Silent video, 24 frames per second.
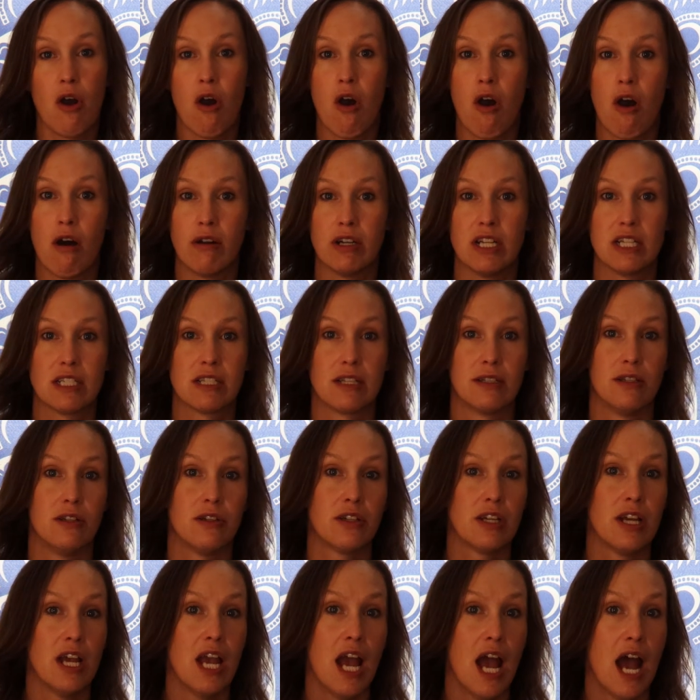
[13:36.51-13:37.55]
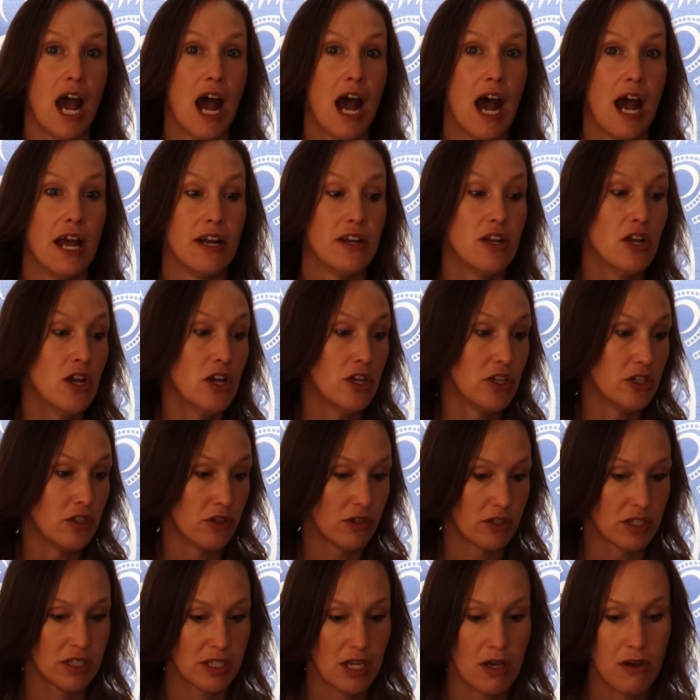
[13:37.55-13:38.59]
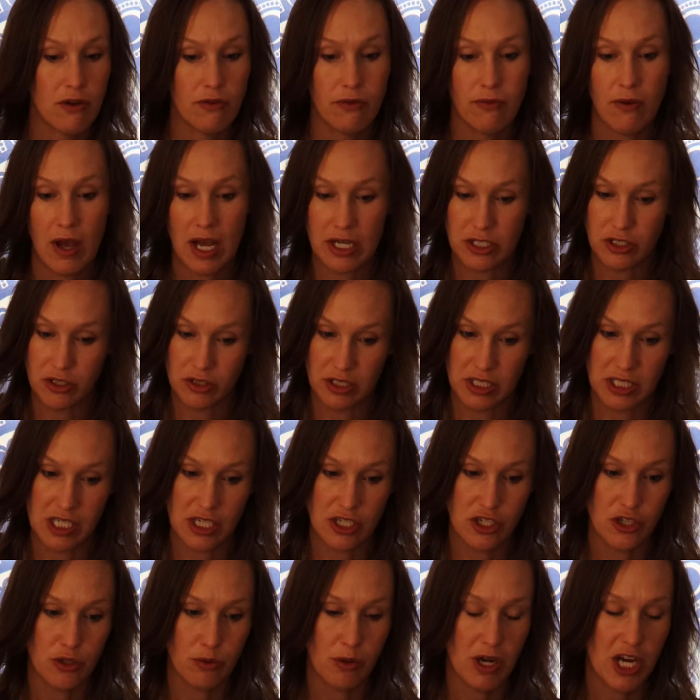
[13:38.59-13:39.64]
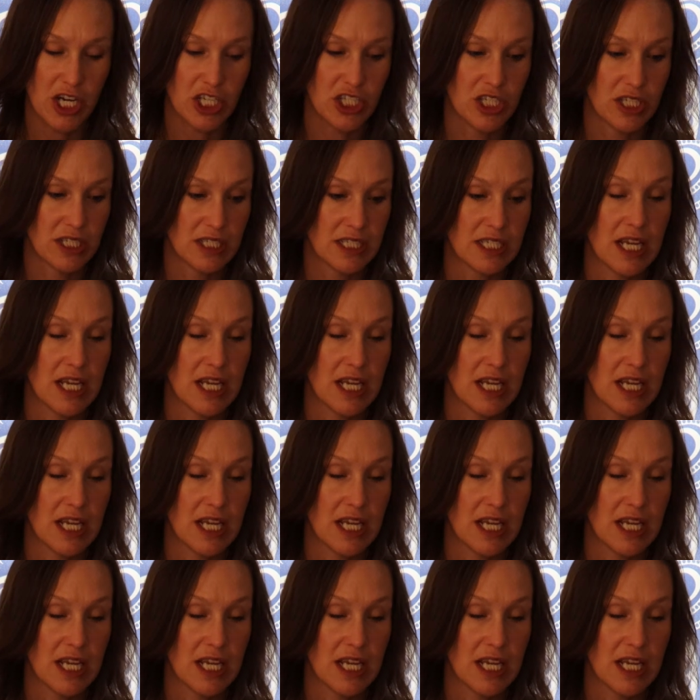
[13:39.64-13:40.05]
honest look at yourself, at your situation.